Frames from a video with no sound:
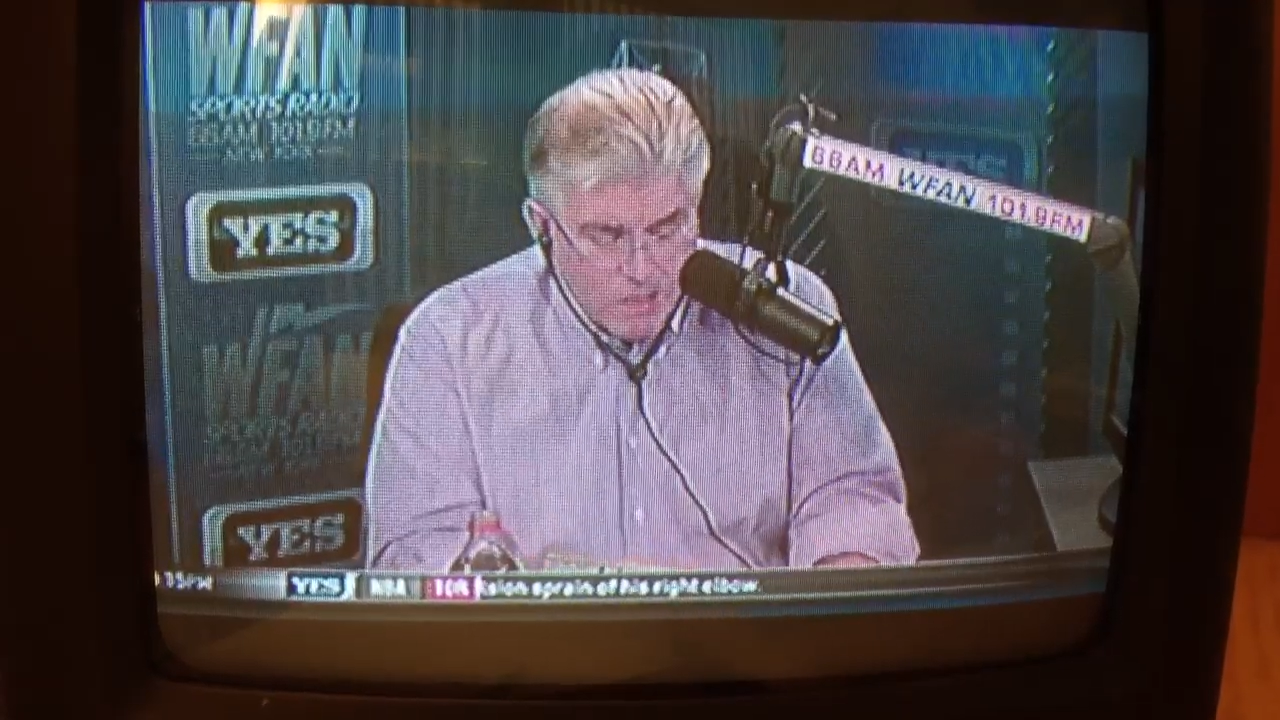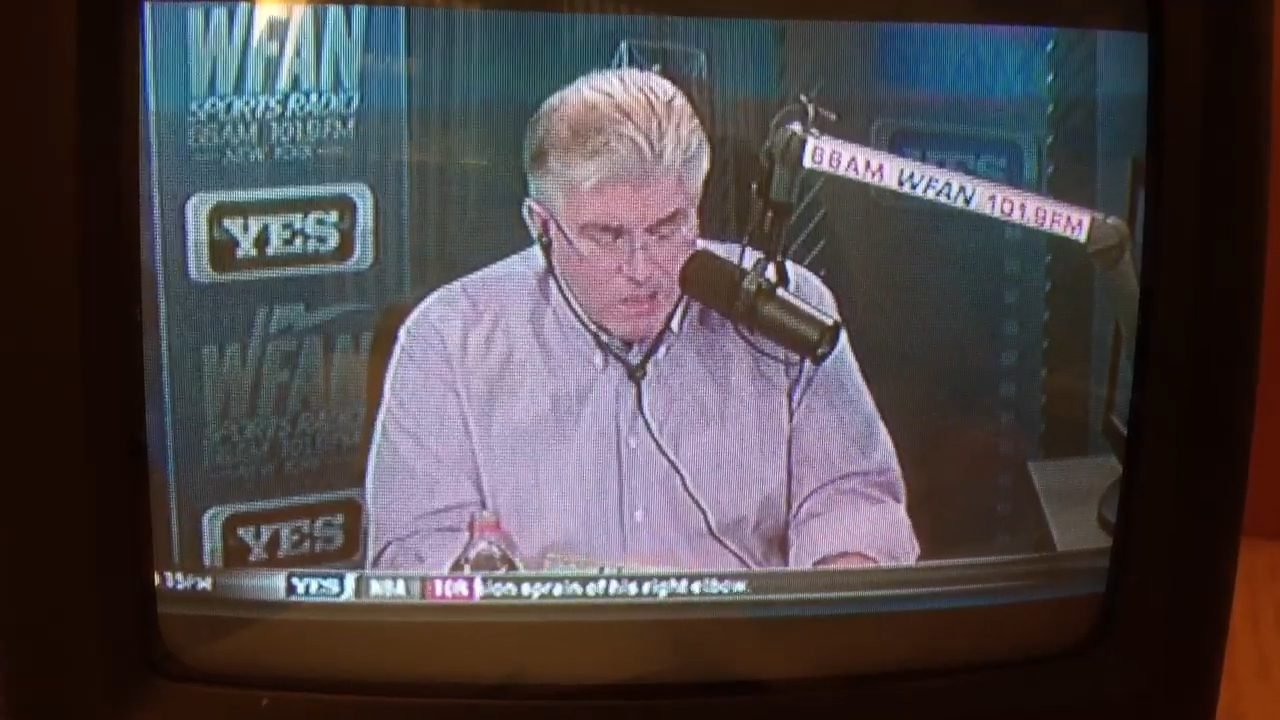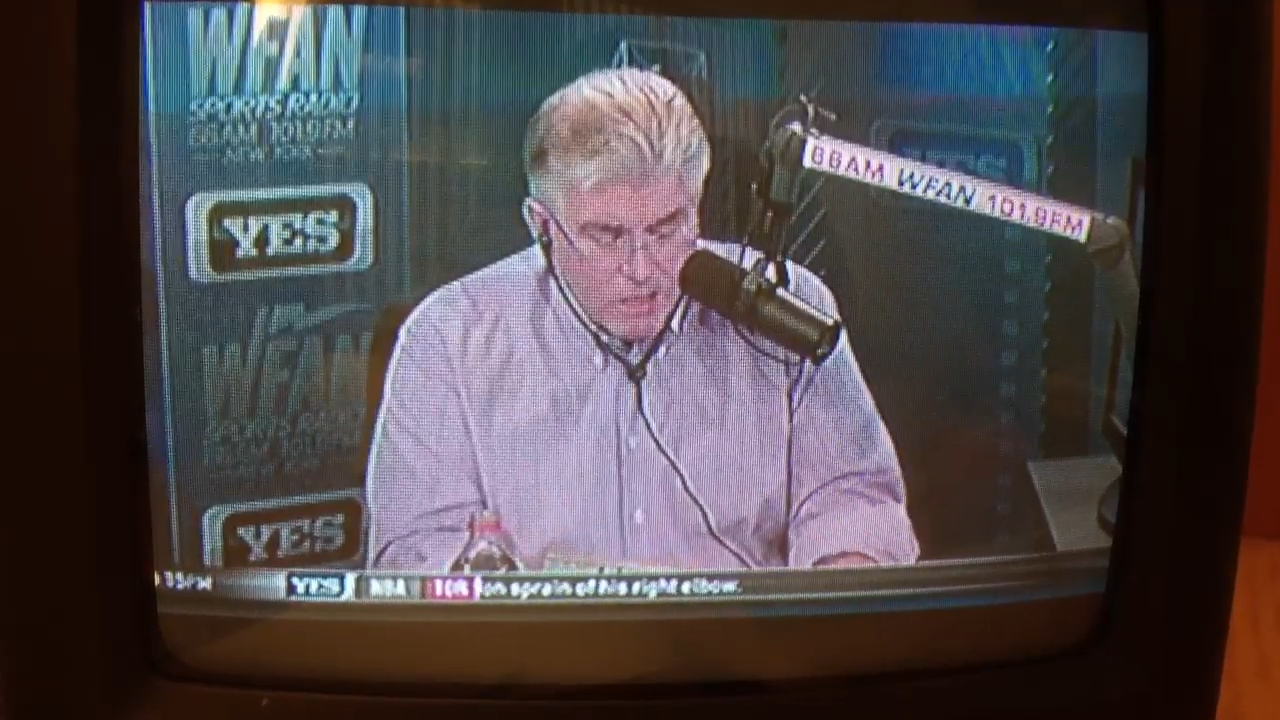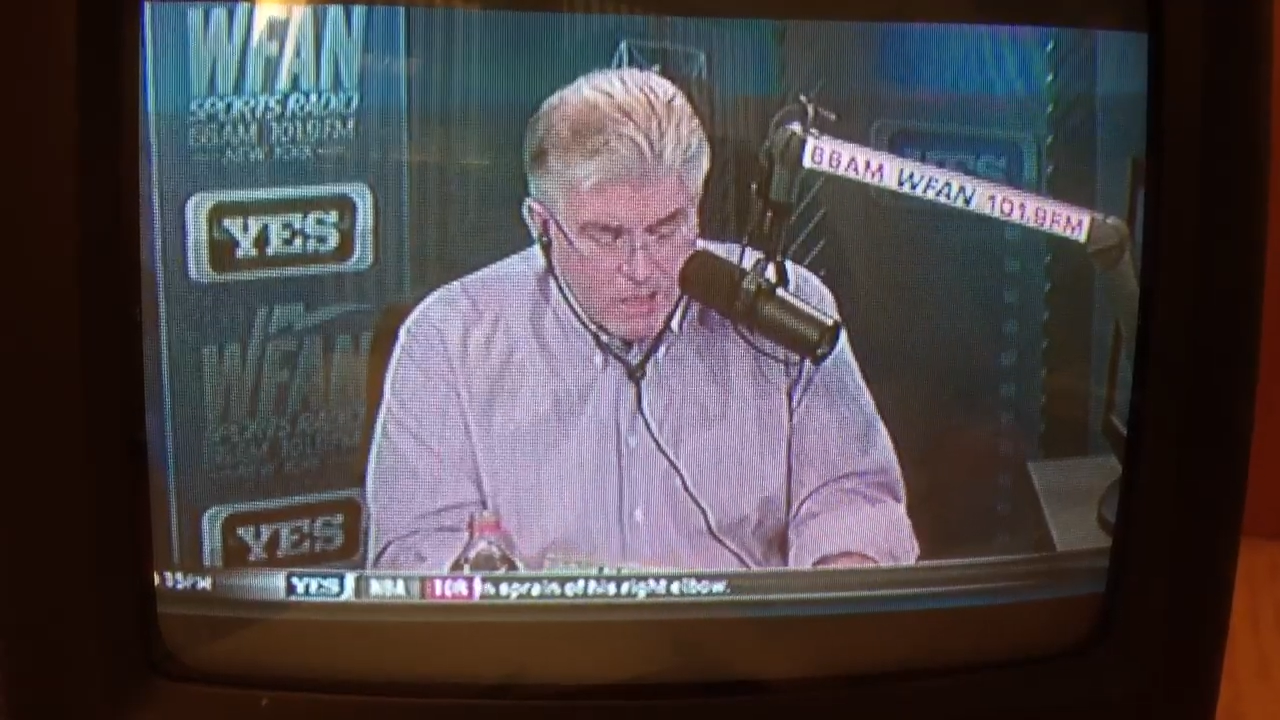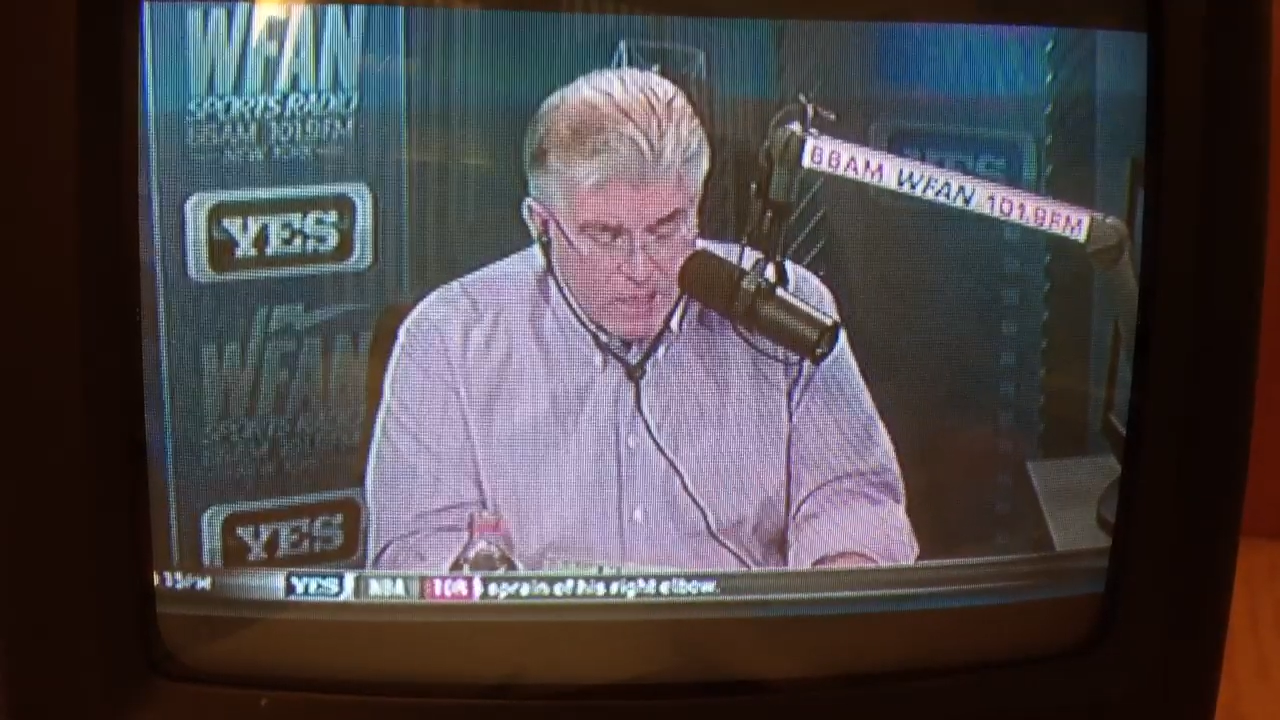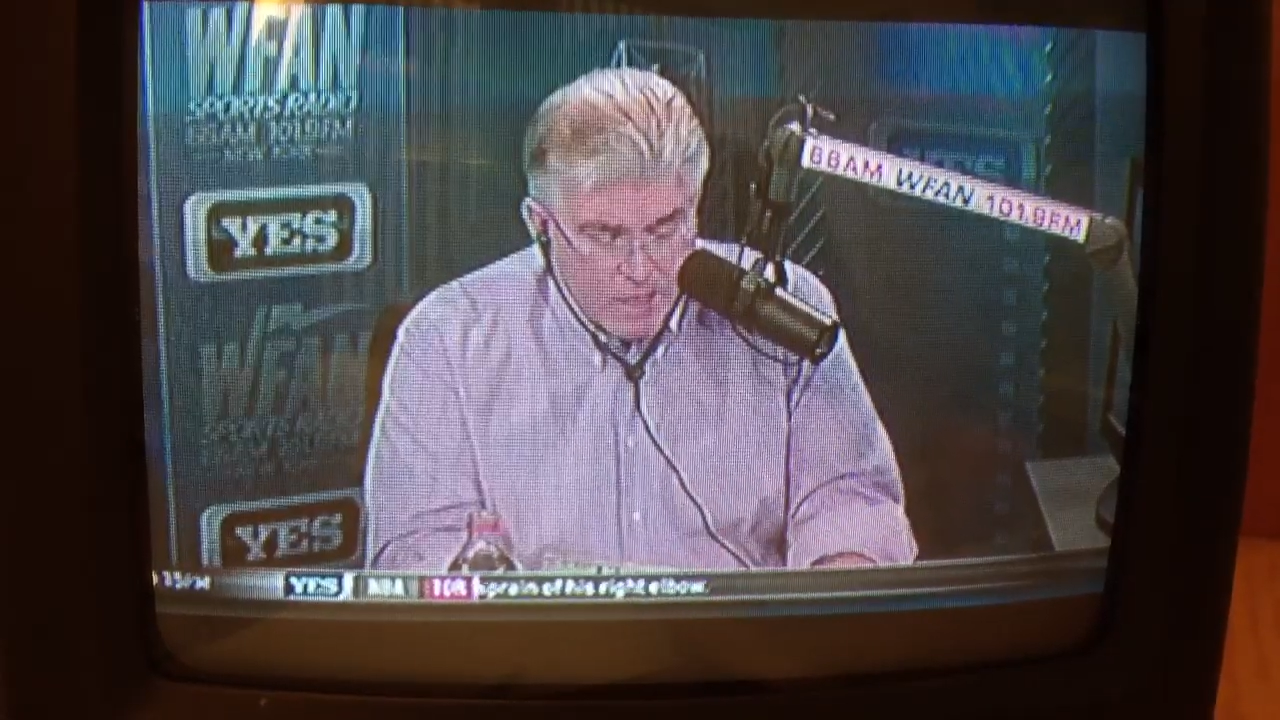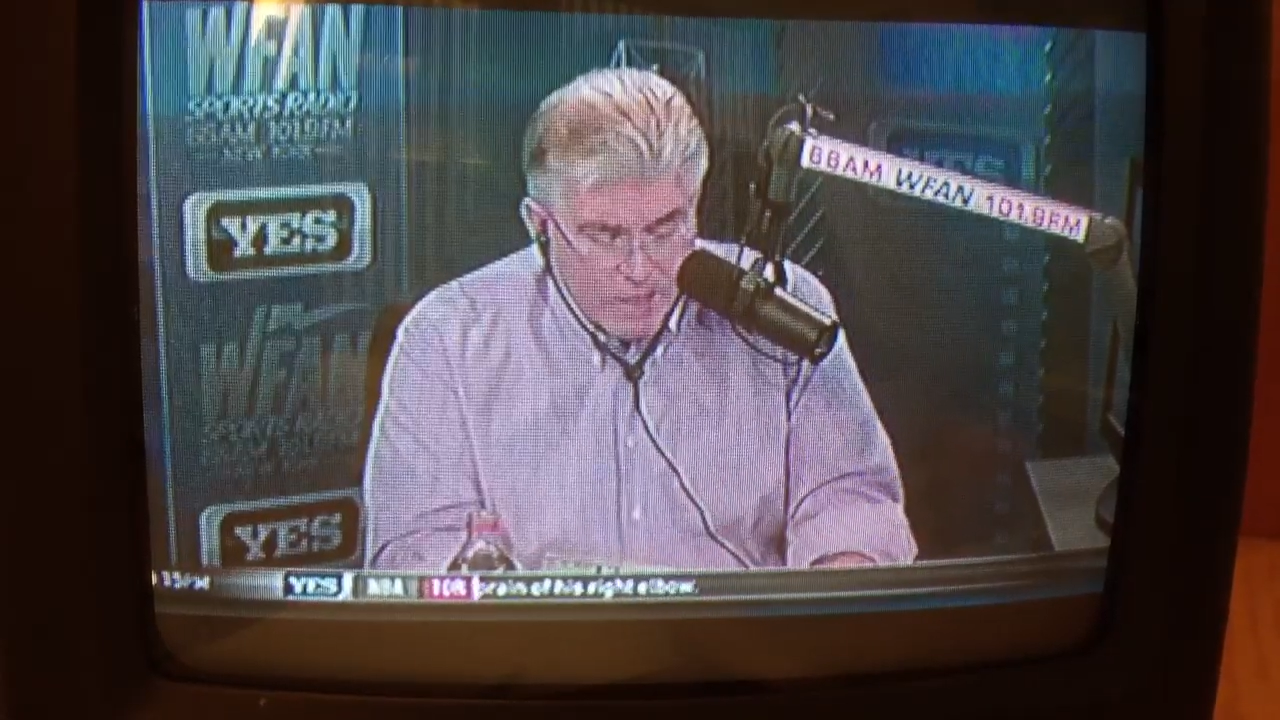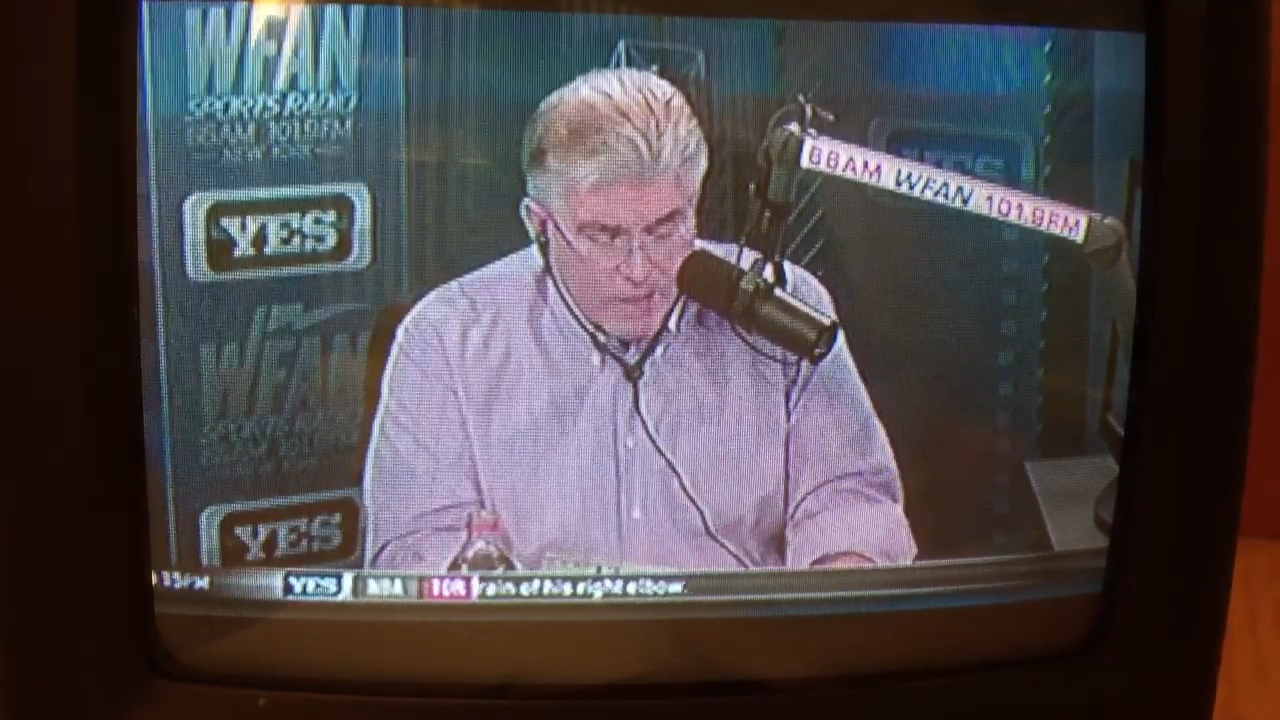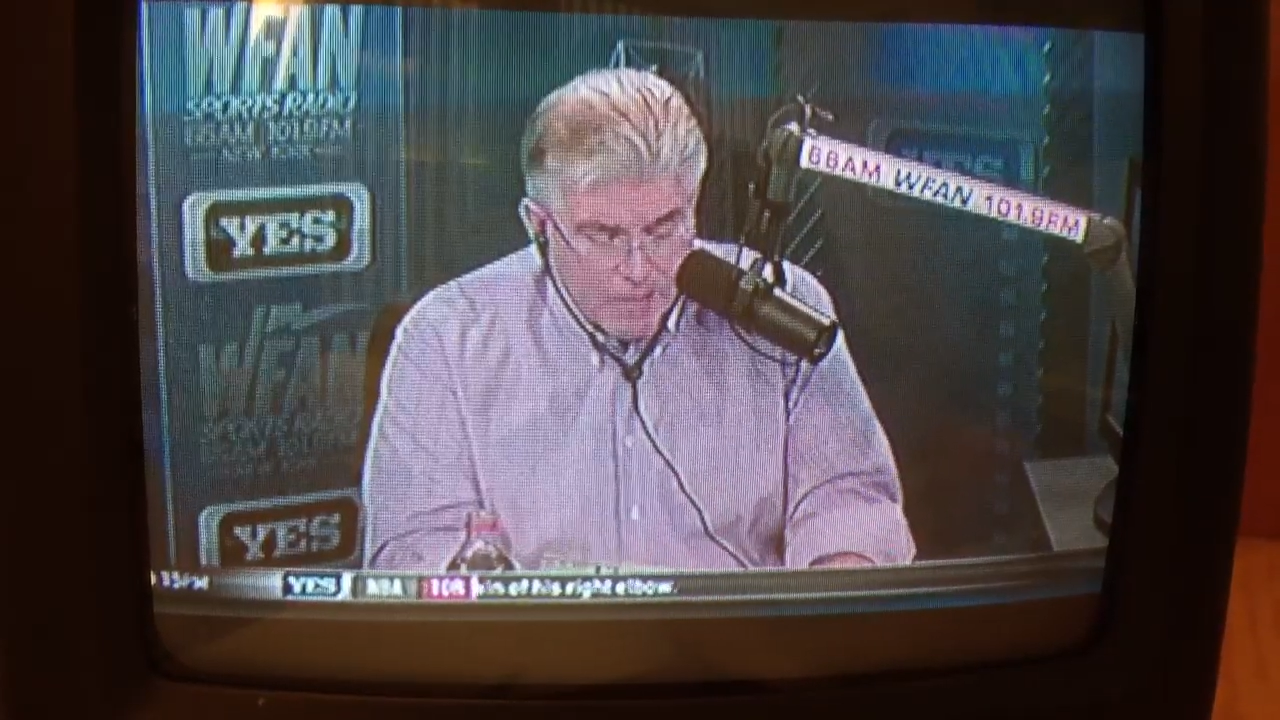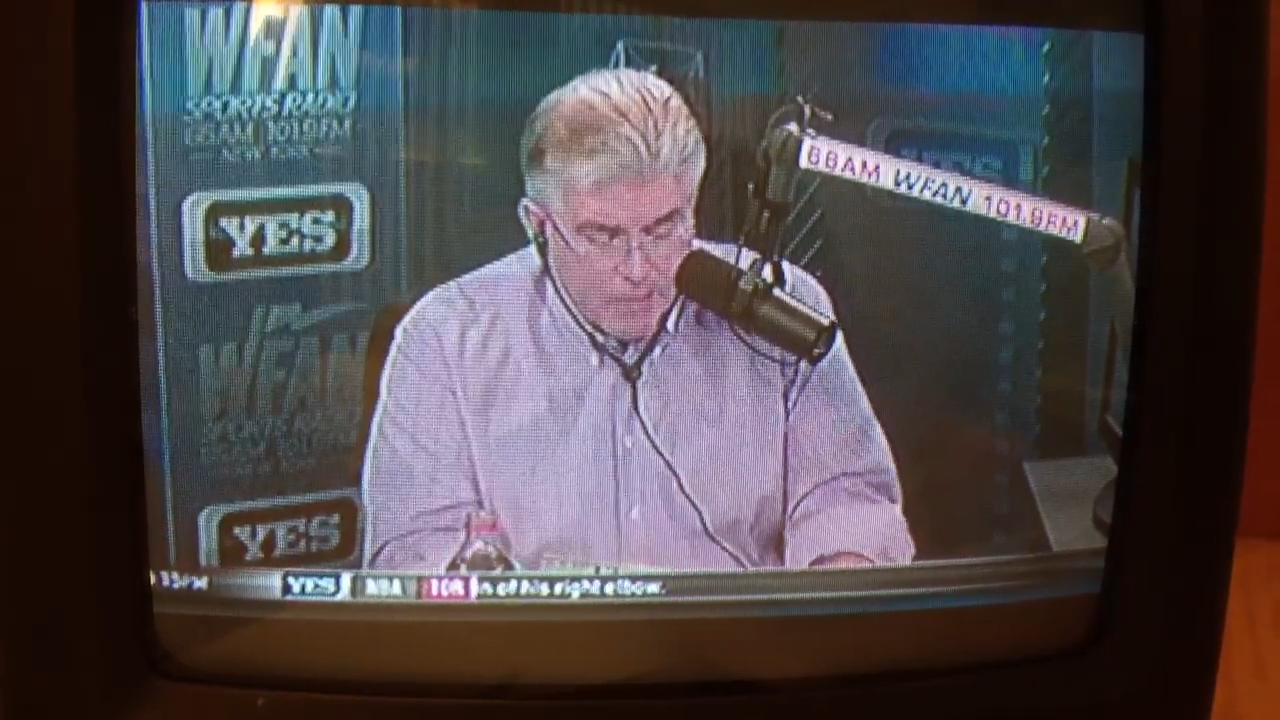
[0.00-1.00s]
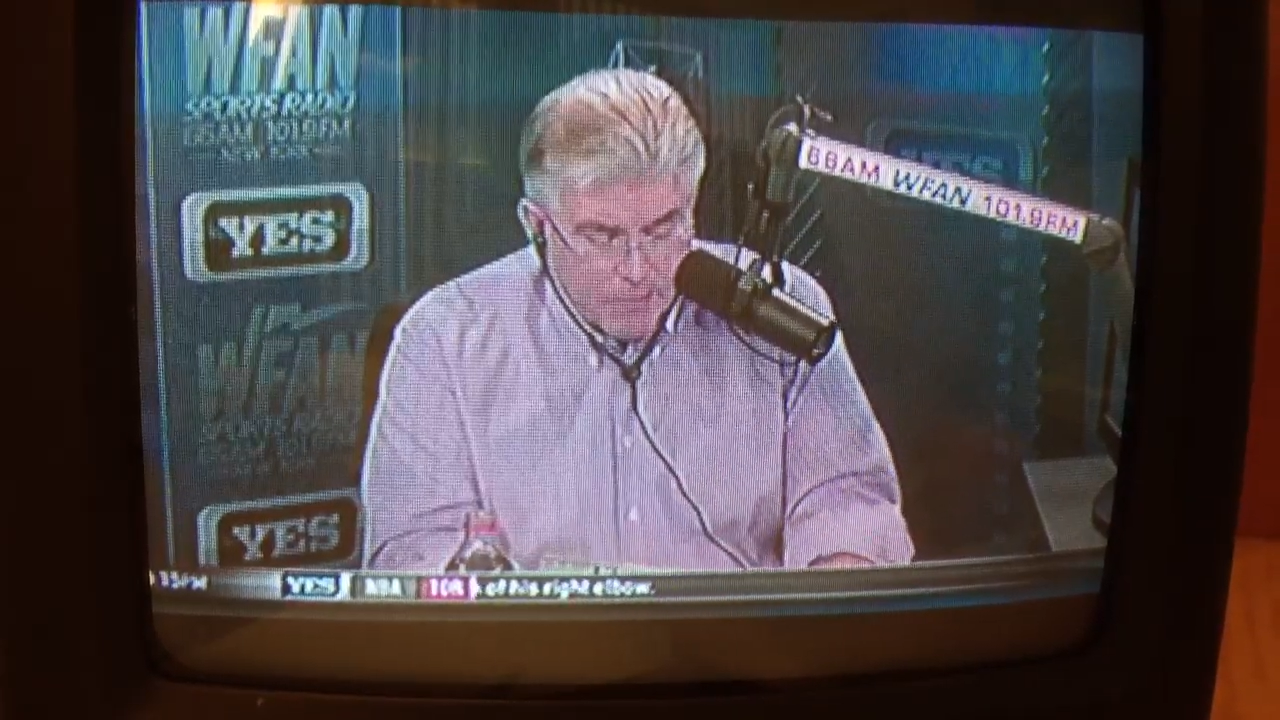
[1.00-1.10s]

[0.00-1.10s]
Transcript: to